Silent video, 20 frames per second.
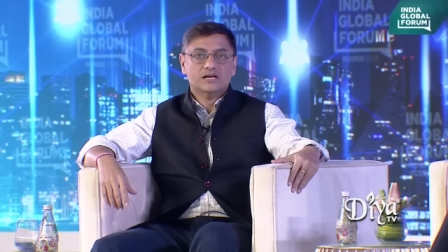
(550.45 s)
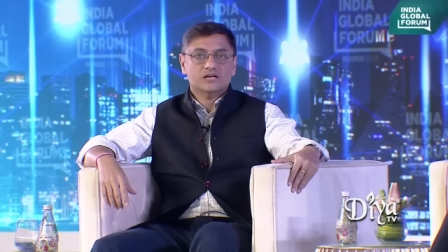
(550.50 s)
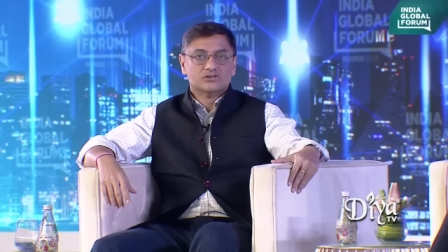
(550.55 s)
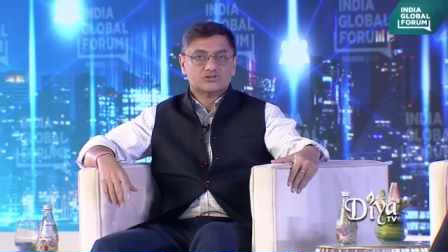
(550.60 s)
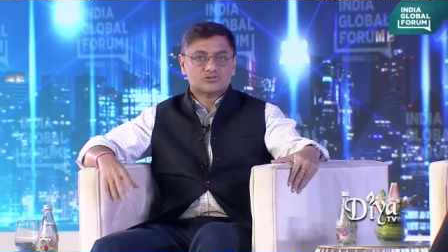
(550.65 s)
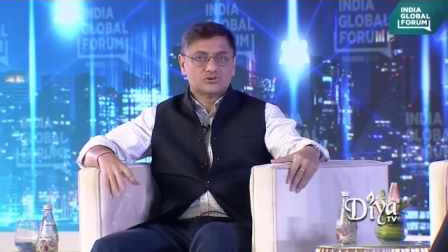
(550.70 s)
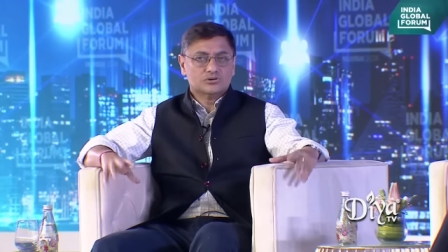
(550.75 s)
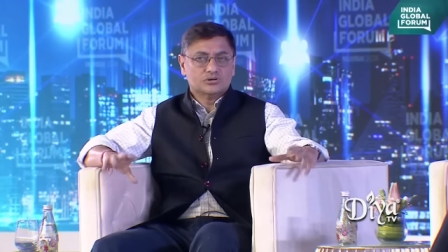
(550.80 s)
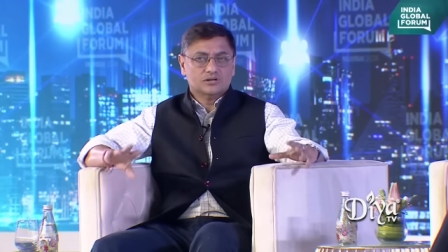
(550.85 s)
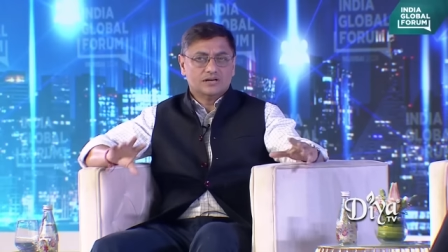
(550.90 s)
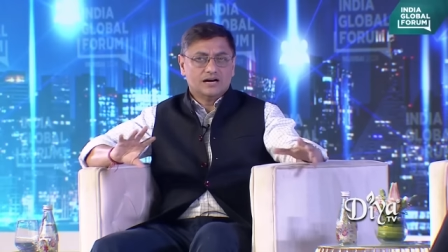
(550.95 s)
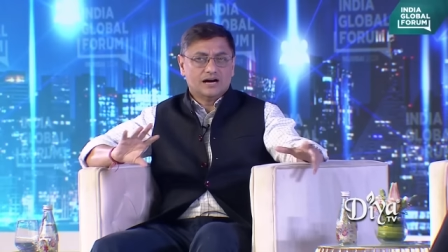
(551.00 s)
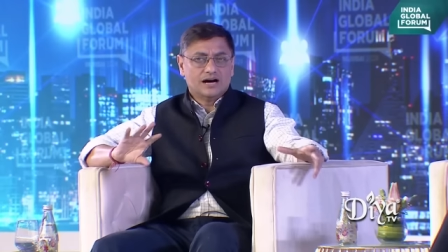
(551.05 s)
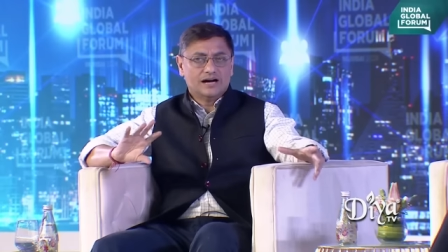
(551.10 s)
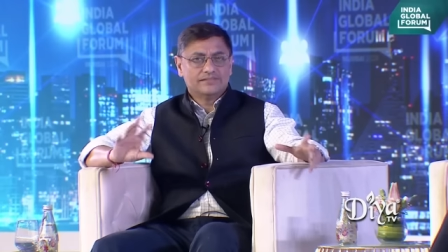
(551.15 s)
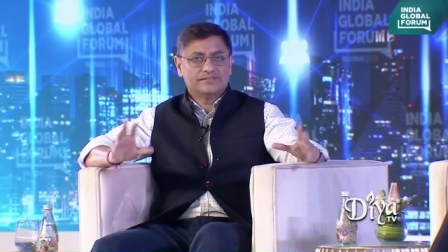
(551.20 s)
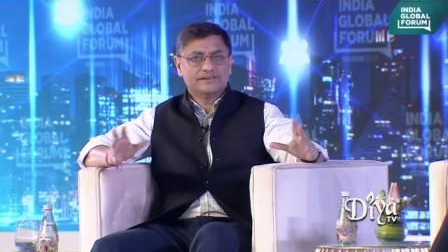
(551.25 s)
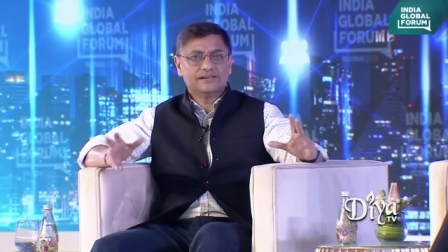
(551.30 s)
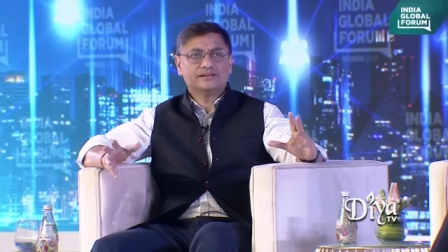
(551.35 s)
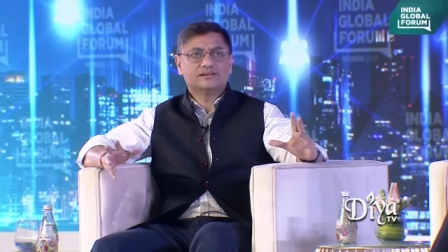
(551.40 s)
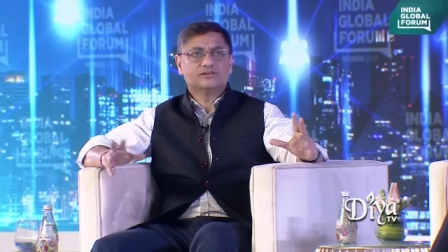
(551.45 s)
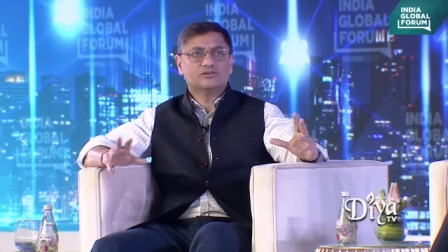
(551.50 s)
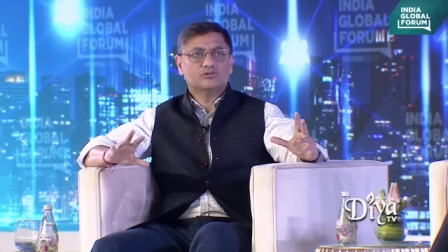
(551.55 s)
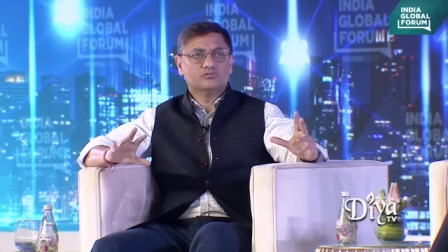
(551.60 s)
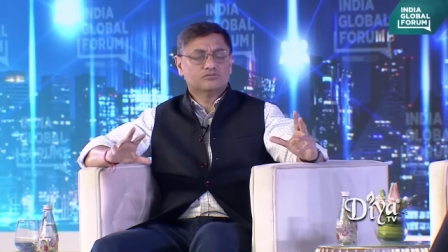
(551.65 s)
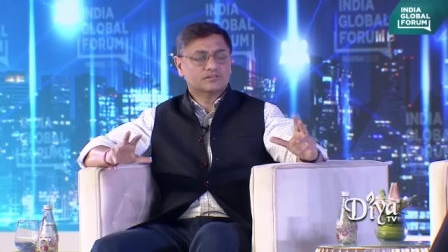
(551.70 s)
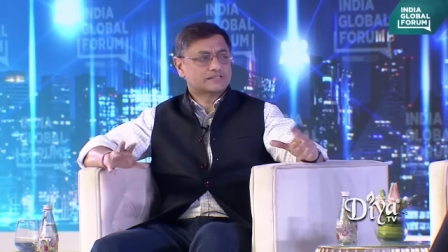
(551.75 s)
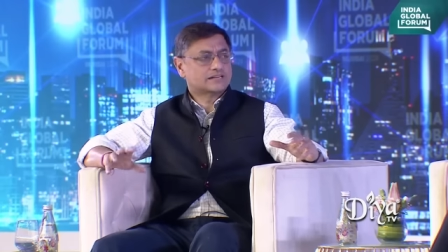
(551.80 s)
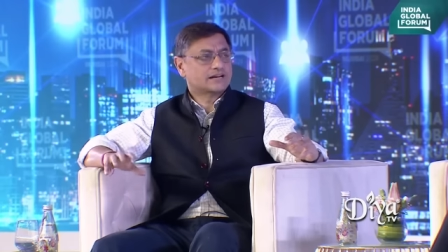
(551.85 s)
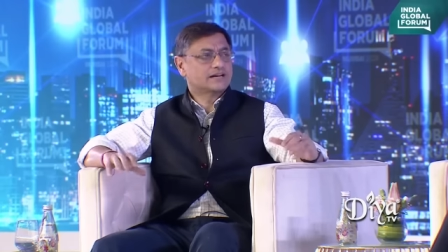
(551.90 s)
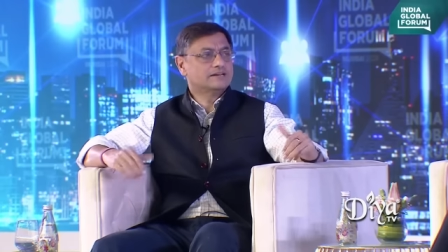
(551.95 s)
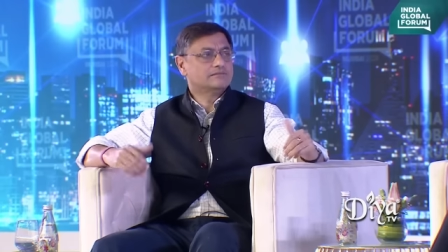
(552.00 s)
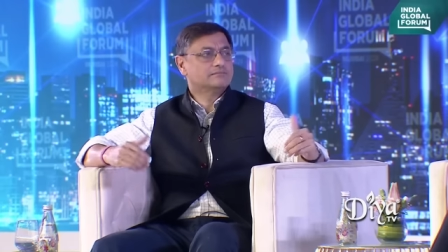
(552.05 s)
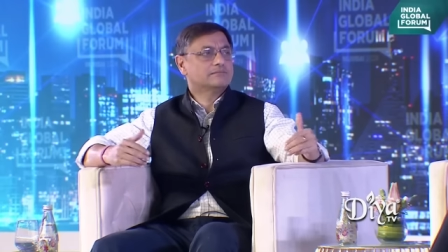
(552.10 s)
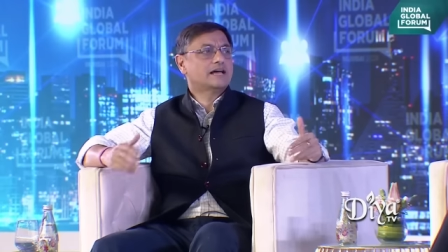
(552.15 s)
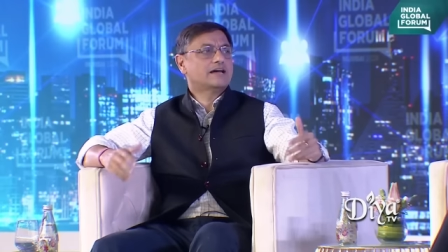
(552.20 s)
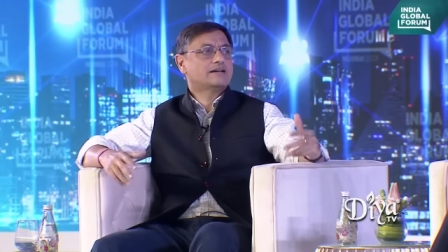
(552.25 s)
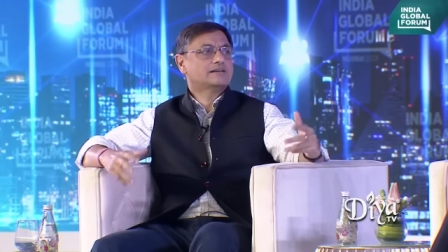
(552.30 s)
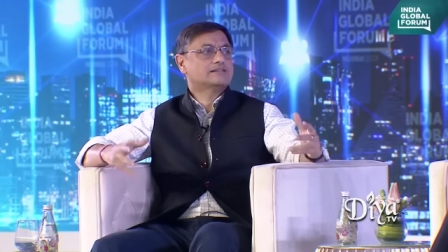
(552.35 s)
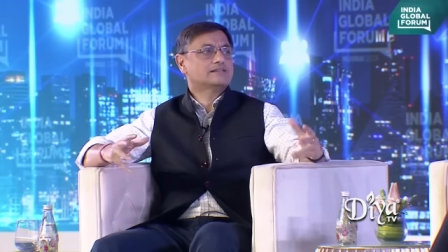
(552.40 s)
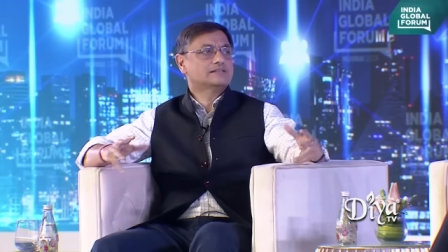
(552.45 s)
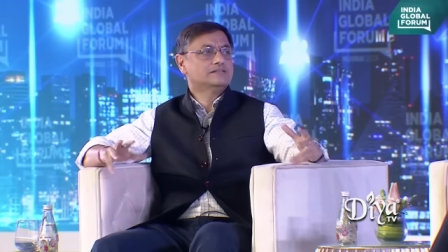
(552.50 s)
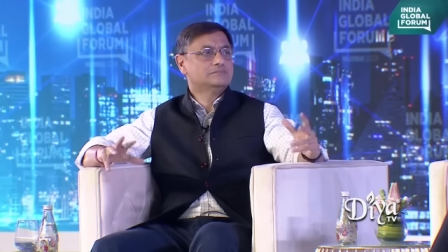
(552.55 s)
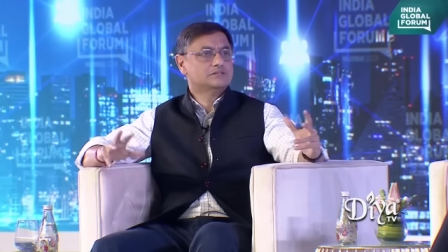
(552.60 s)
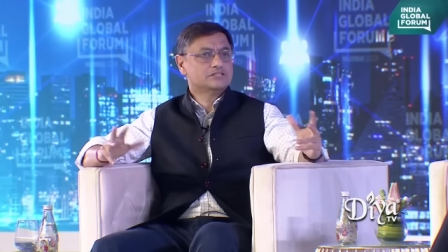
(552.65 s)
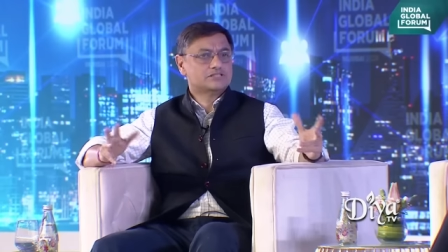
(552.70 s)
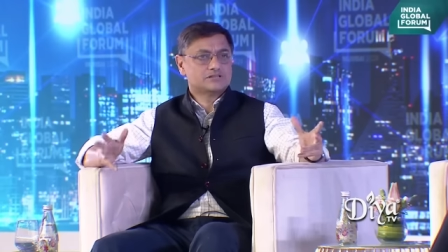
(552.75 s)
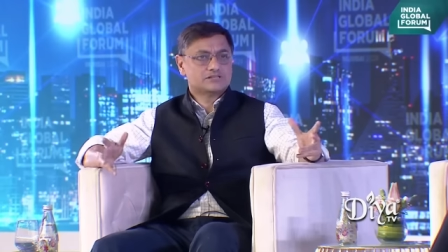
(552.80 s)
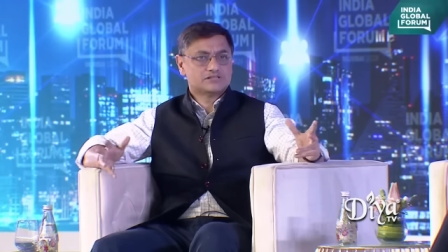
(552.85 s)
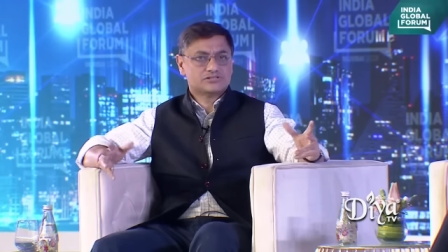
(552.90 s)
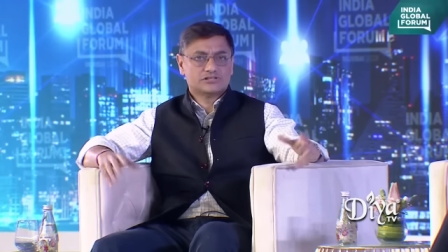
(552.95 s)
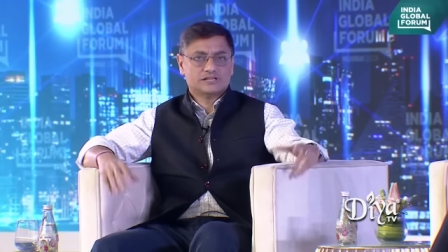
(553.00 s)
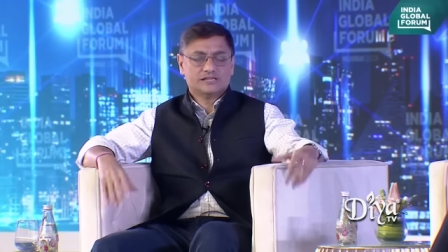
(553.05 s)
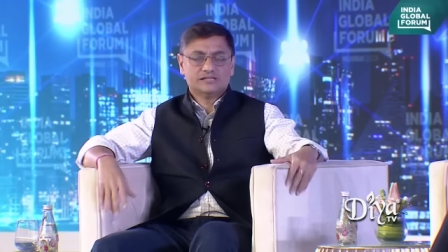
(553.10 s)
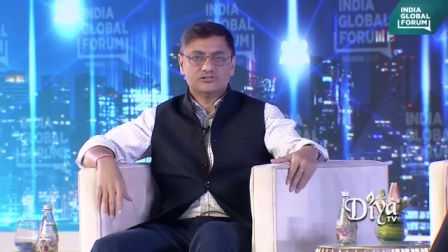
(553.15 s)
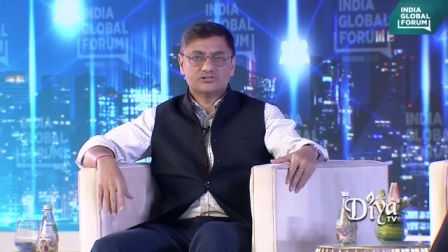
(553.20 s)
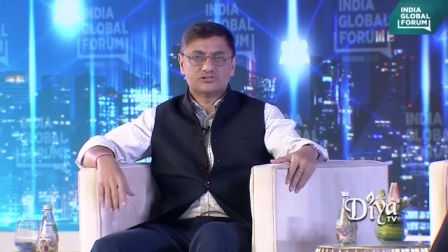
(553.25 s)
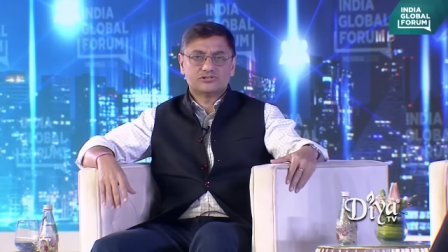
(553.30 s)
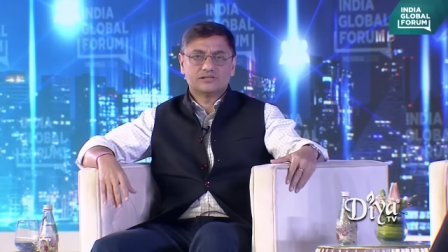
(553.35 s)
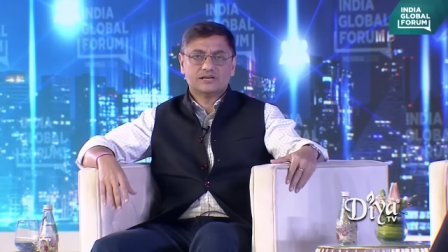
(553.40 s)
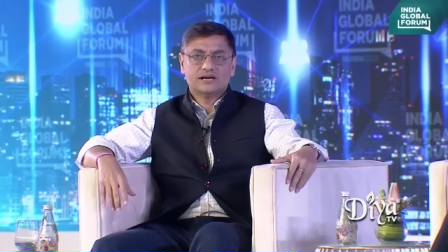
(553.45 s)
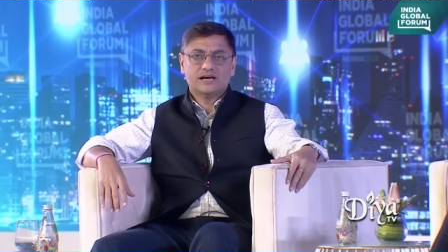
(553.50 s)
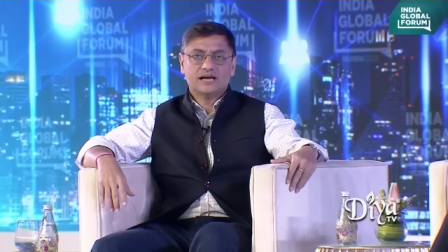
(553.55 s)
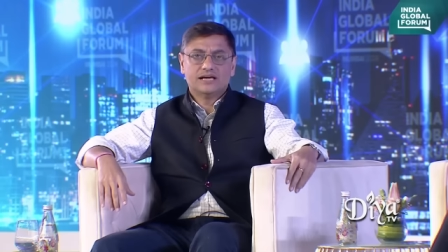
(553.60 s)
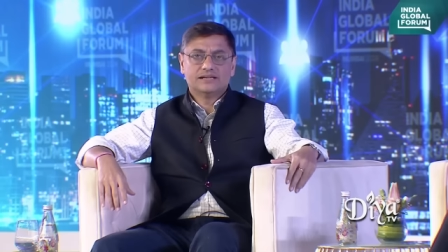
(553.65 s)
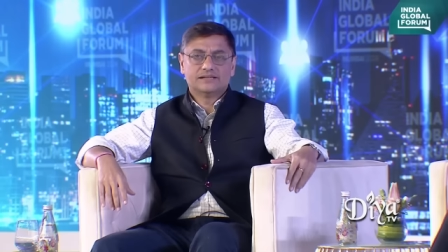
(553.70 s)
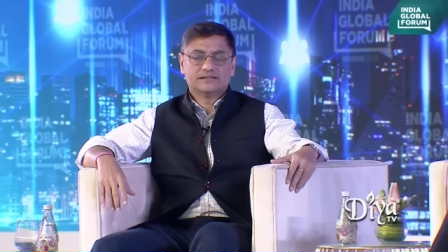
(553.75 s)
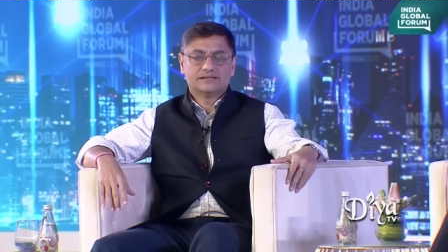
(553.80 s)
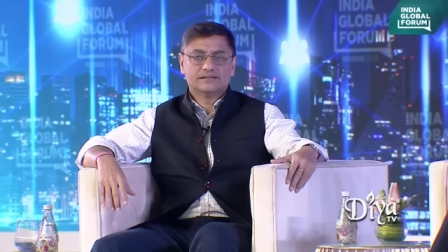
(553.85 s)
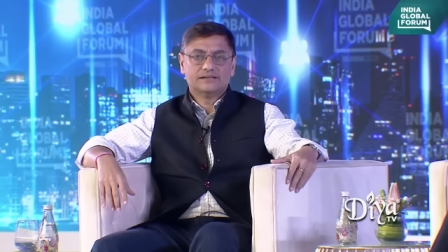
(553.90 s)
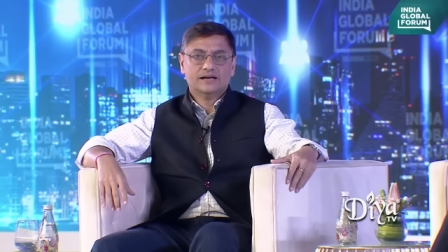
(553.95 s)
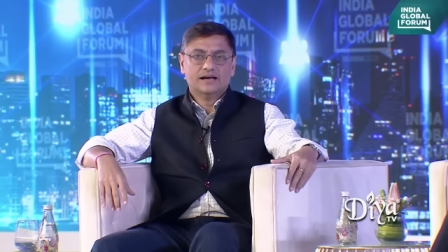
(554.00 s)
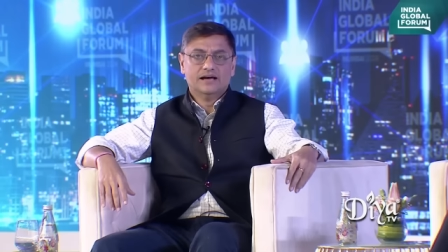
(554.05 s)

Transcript: So I think over time that image has changed and